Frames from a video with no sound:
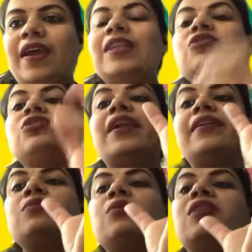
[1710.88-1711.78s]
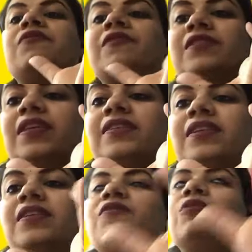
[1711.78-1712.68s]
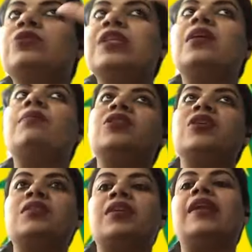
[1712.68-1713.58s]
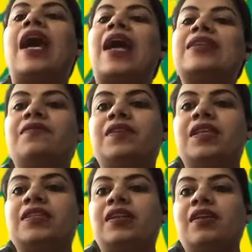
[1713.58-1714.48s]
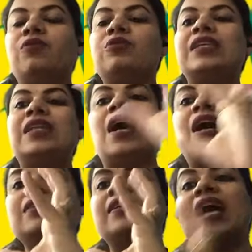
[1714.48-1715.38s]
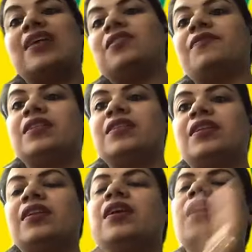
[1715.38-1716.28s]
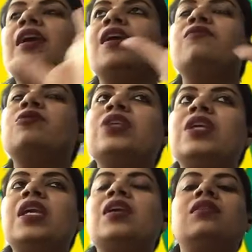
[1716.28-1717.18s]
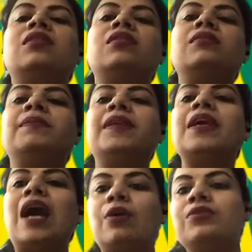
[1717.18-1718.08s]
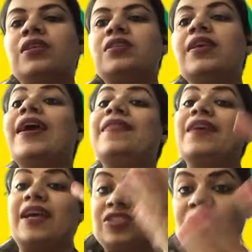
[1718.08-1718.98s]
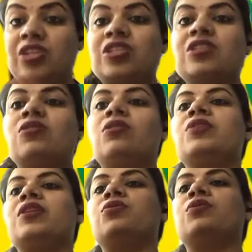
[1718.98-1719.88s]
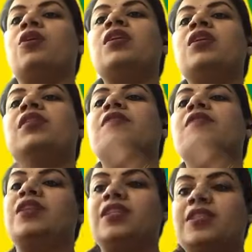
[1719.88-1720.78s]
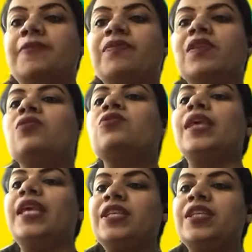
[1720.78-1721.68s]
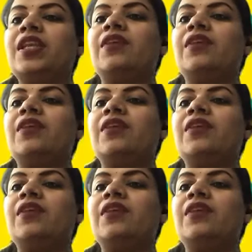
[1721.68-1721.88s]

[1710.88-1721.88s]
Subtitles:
Right? That is what the physics is. If you see the bridges, it has a physics in it. If you see the cars, it has a physics in it. If you see the houses, the constructions also include what? The physics. So each